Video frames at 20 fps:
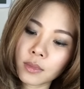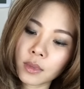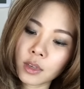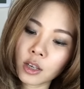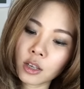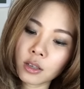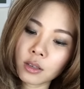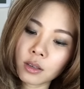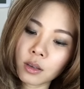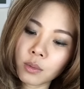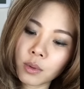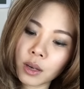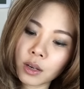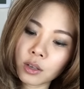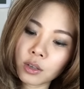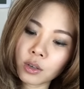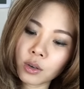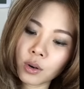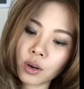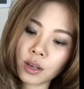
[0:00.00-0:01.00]
just to make
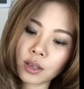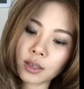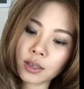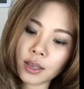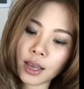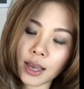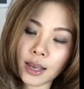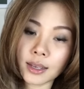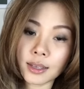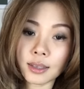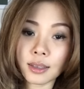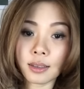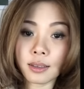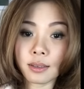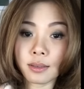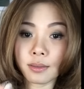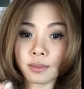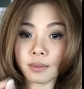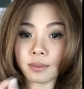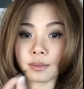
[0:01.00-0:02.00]
sure it stays.
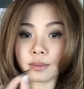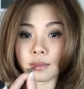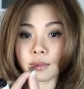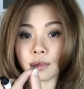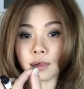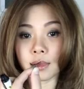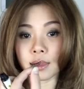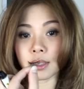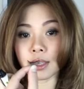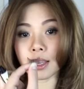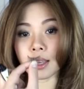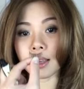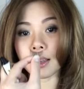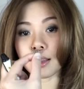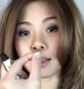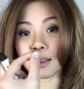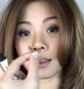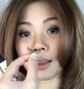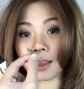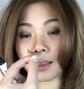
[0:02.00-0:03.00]
See,
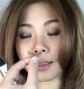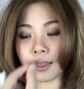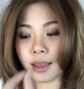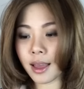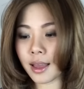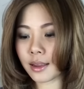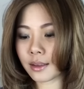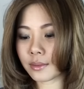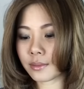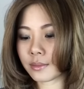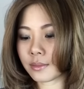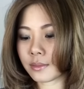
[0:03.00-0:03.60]
like that.